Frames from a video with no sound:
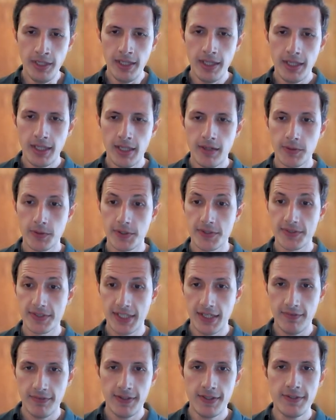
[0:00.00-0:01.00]
And I'm going to
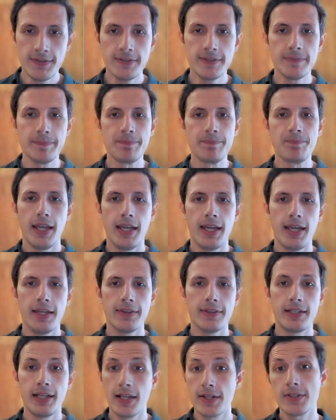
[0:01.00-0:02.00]
save this.
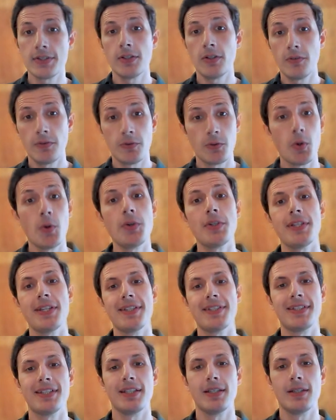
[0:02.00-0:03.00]
And the last node, of course,
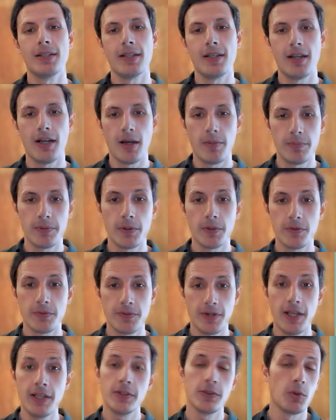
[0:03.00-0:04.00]
is the upload
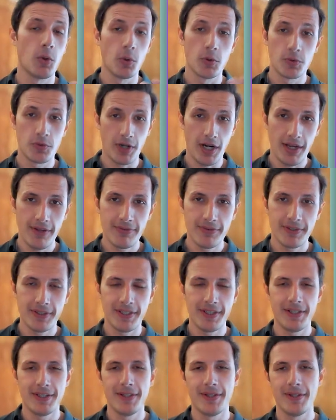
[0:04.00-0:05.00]
file, the Google Drive
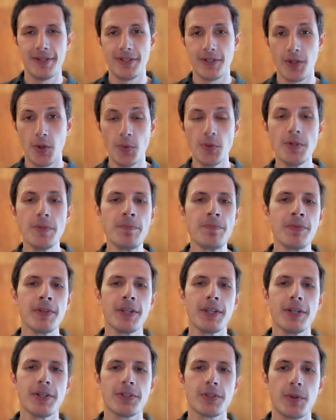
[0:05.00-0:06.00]
node.
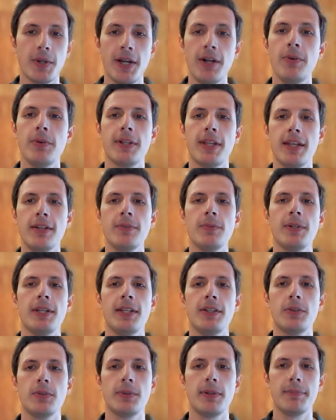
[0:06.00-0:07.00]
So here again, we
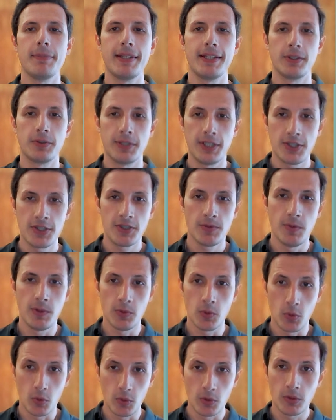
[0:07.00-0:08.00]
need to make the connection with
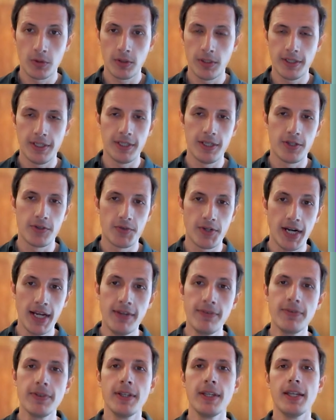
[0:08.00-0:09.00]
Google
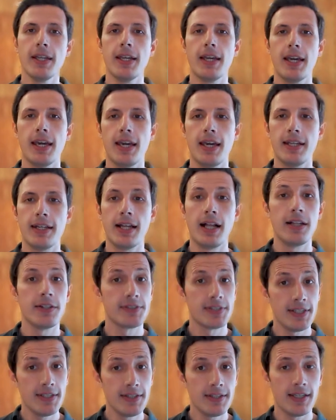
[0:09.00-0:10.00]
Drive, and I'll
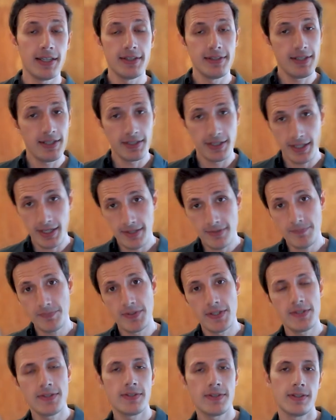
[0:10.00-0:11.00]
send again
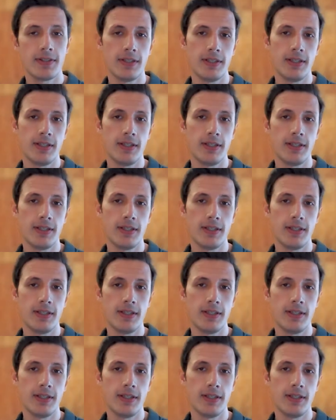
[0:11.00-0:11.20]
this